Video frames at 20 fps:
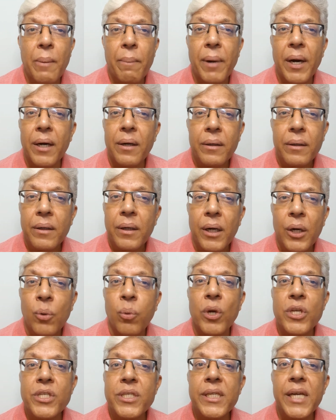but
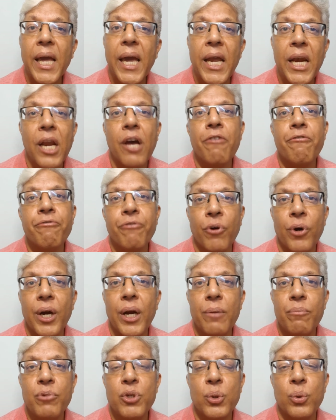it wasn't enough for
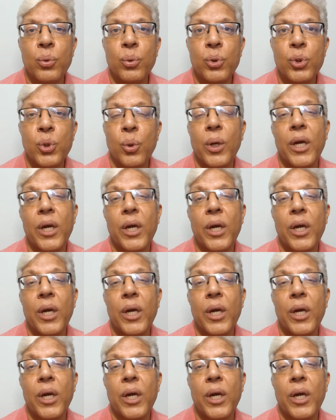him to